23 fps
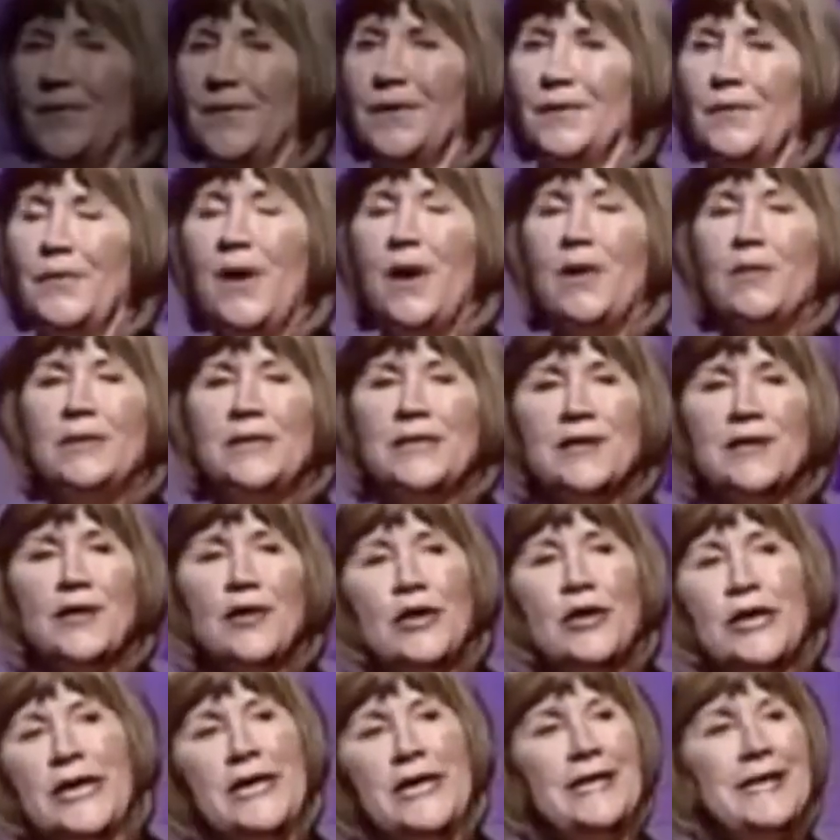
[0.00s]
We're always
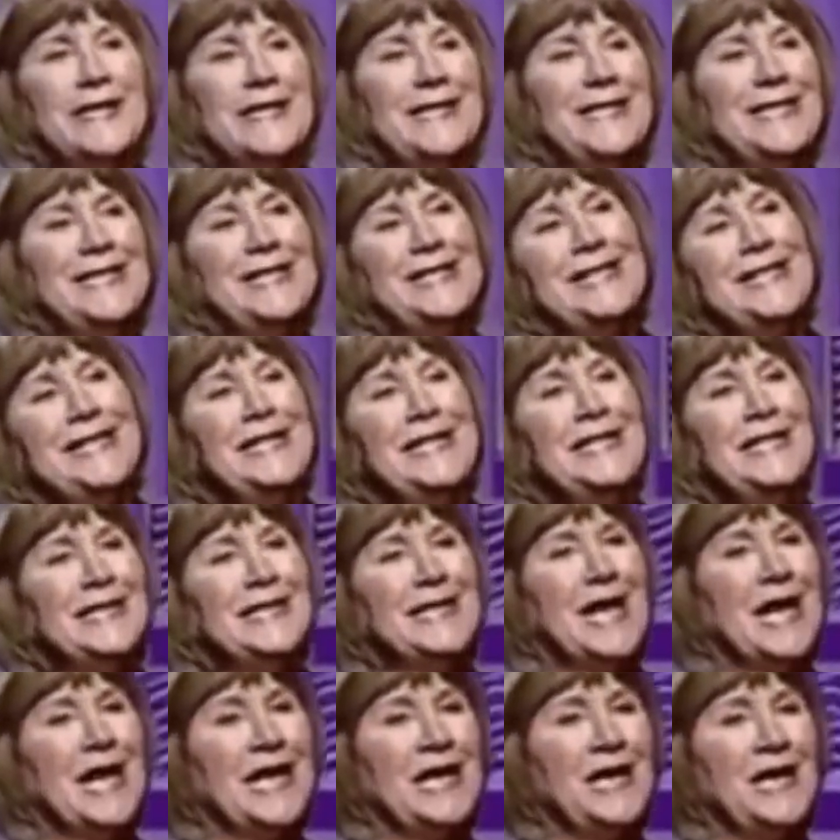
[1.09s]
looking at the disease
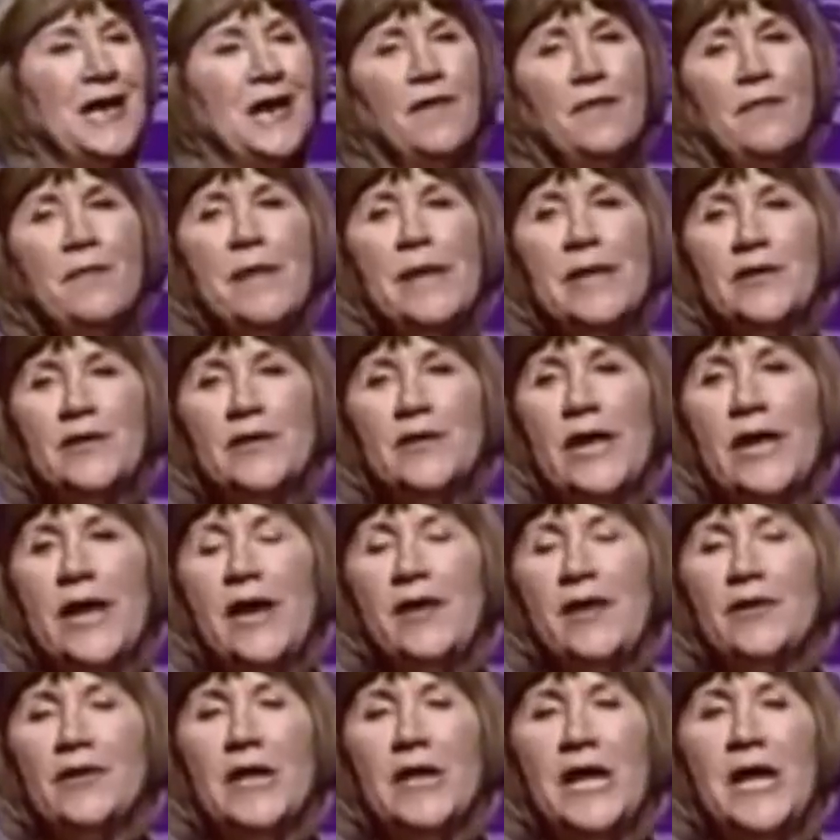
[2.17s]
side of mental
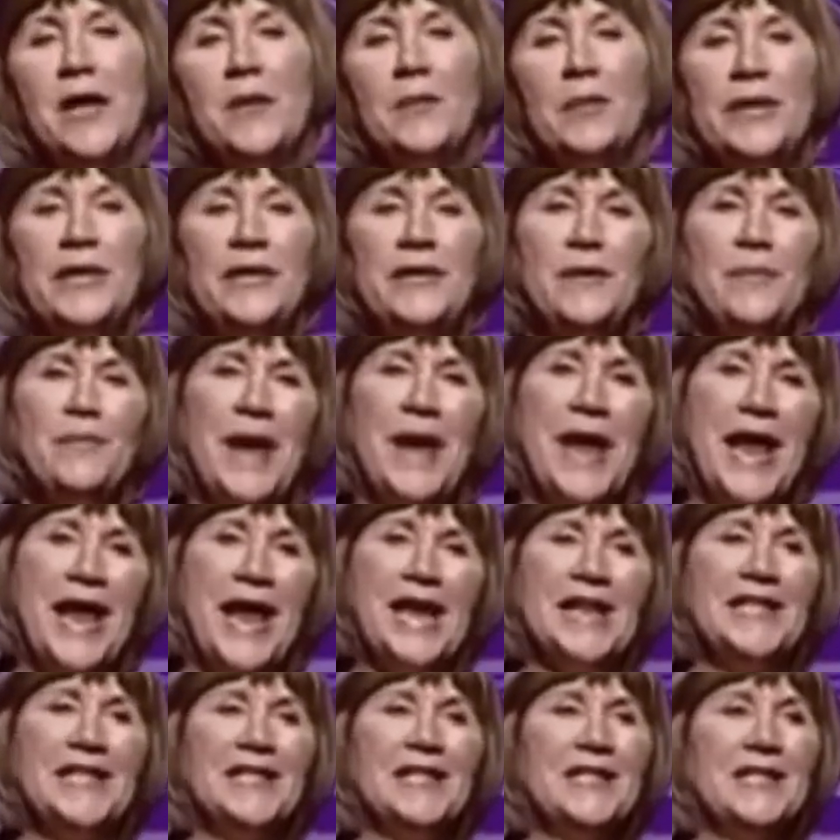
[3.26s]
health. But in the
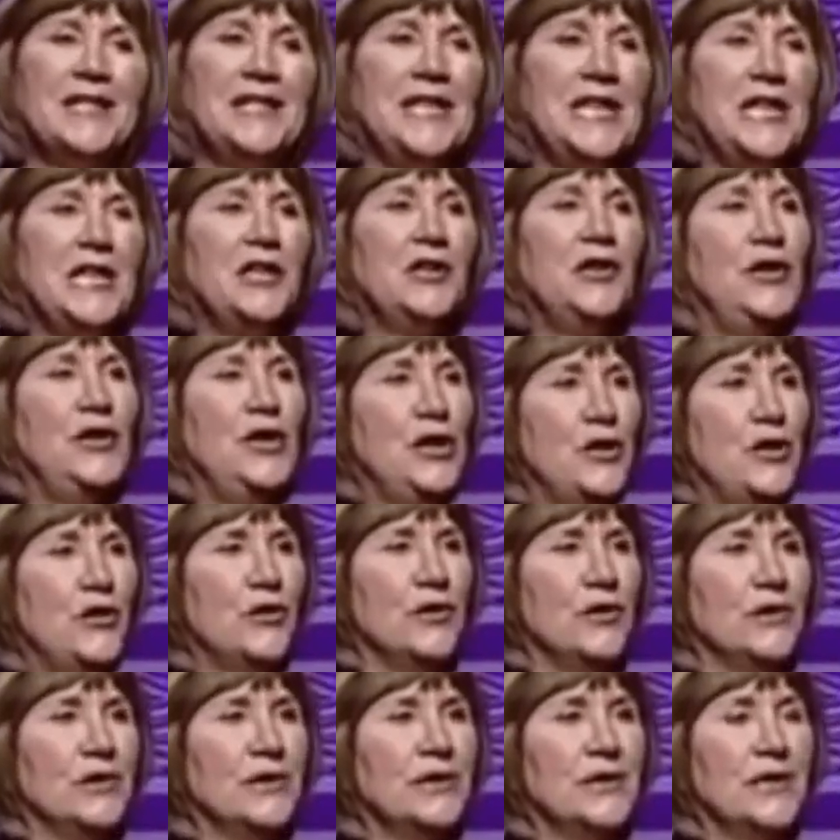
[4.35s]
past 10
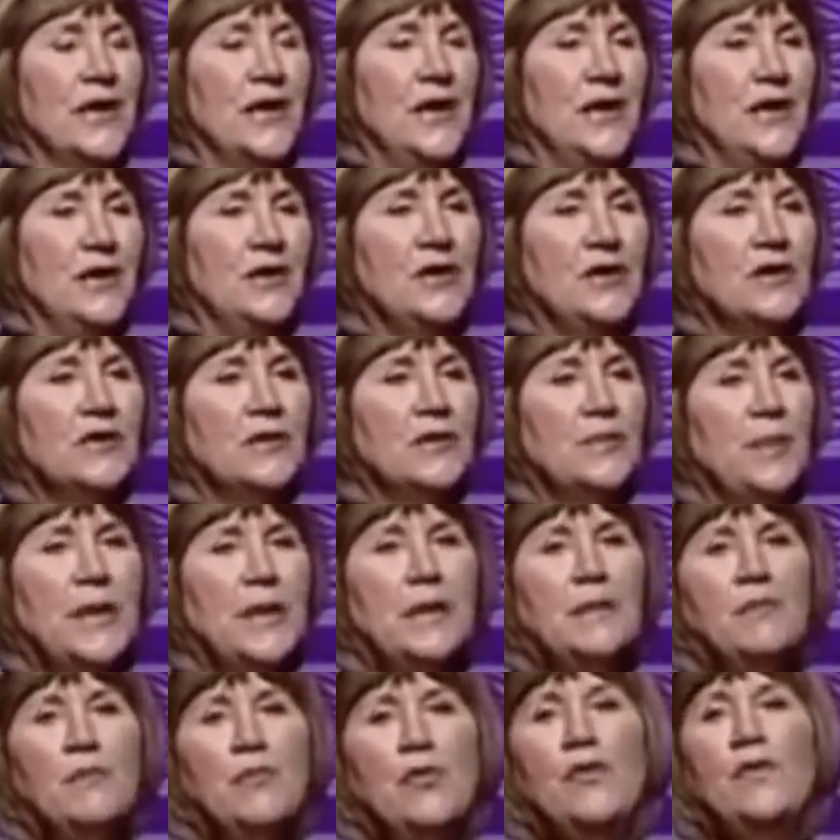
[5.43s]
years, there's been
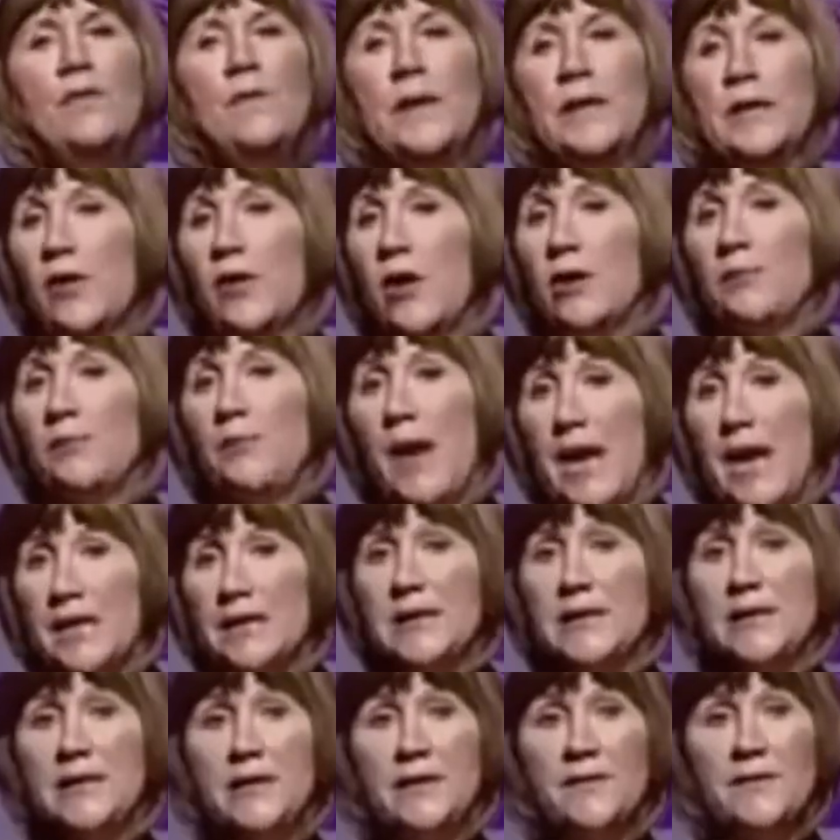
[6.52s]
a movement called
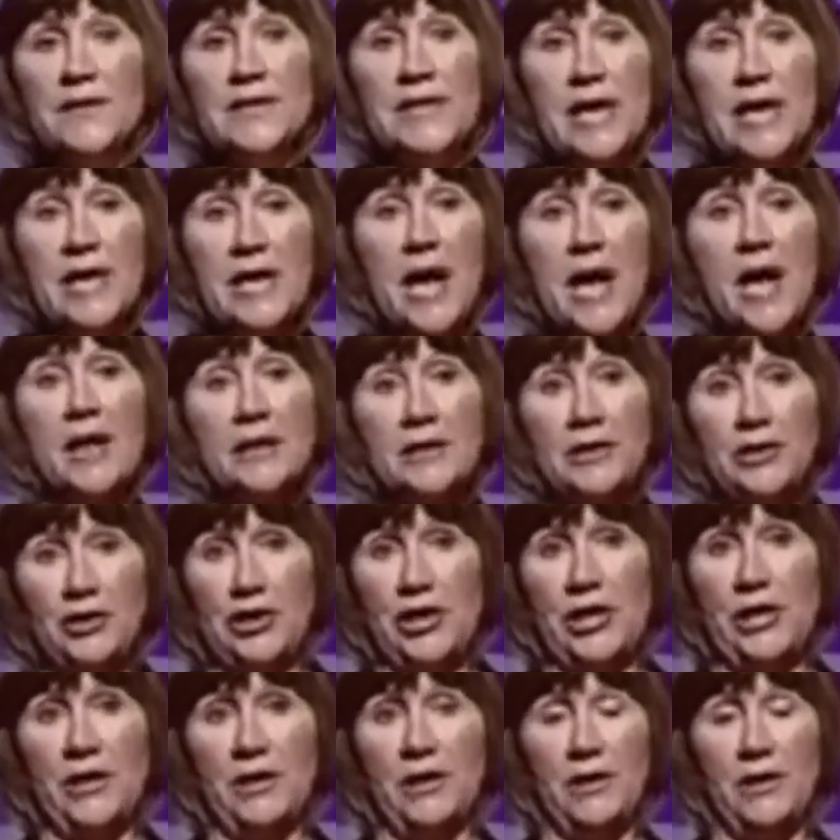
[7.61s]
positive
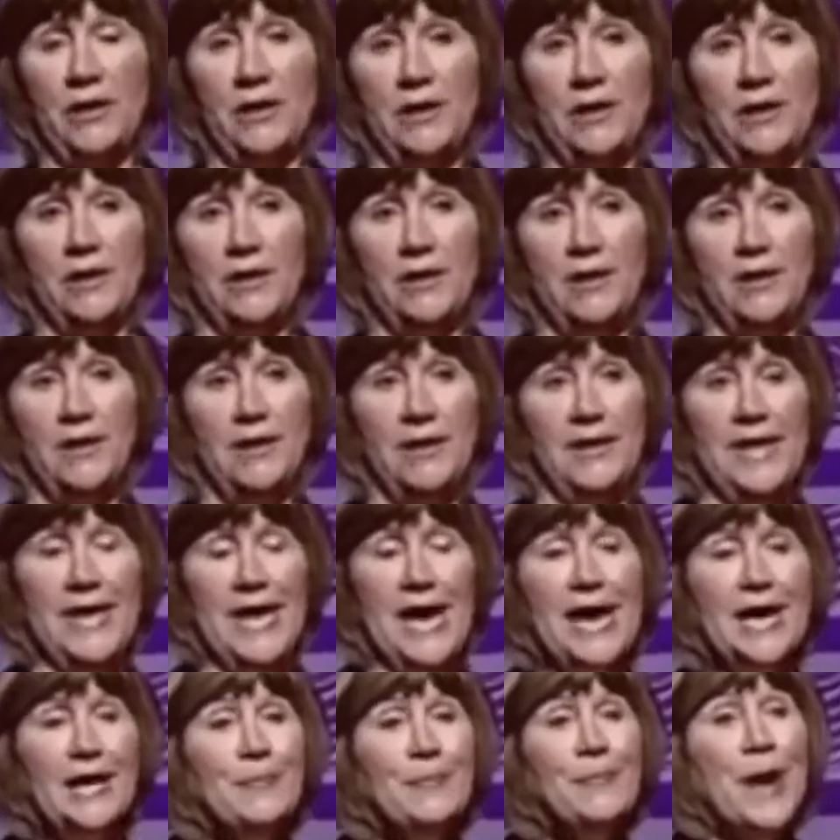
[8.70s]
psychology.
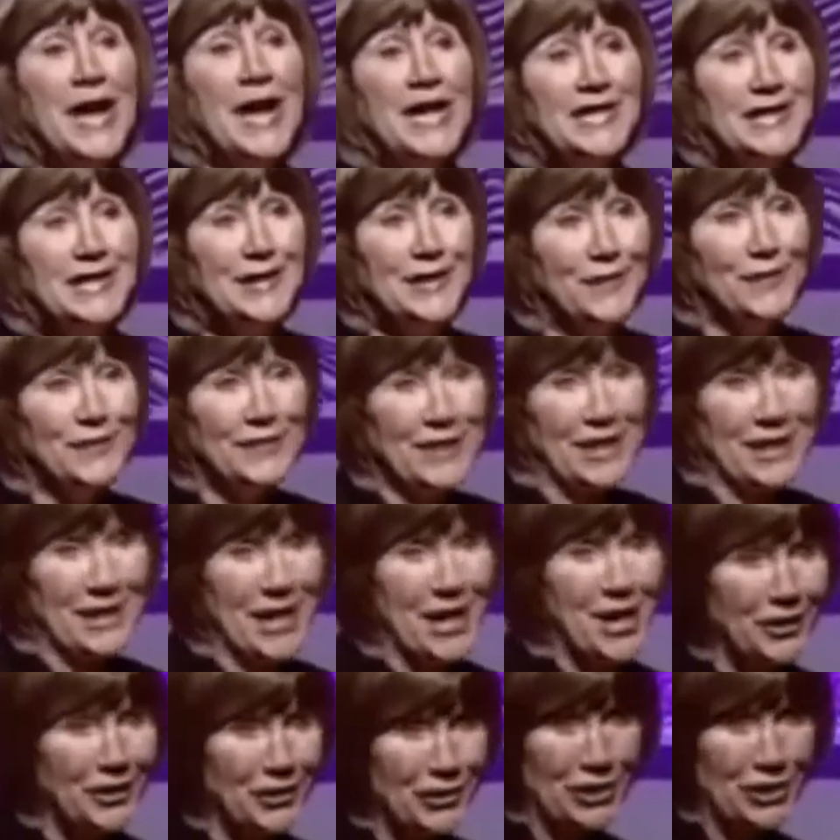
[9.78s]
And in positive
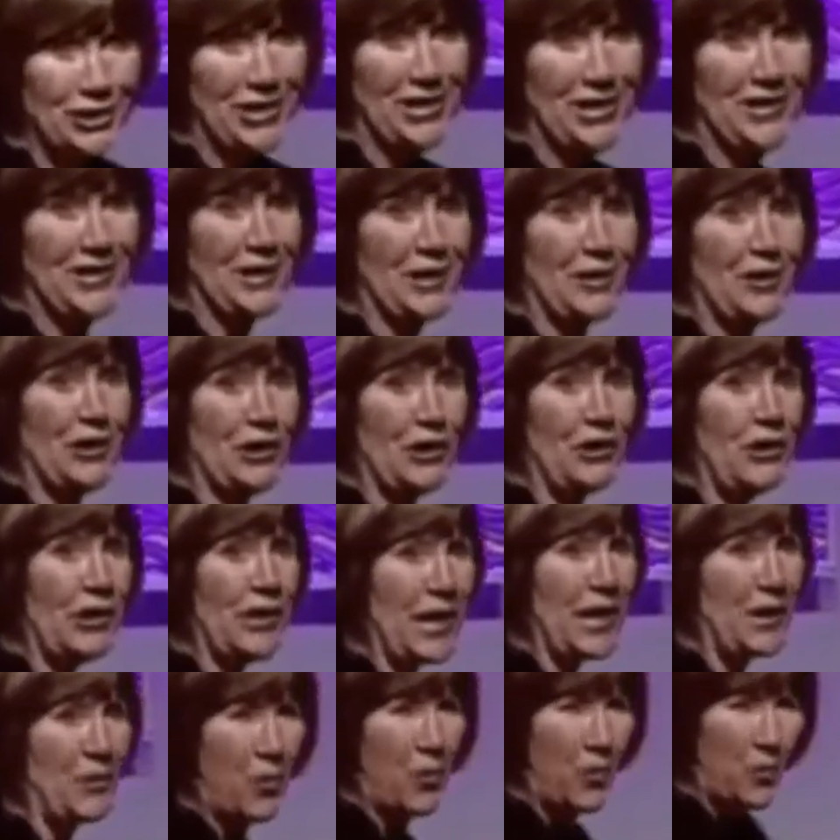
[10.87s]
psychology, they start to look at, well,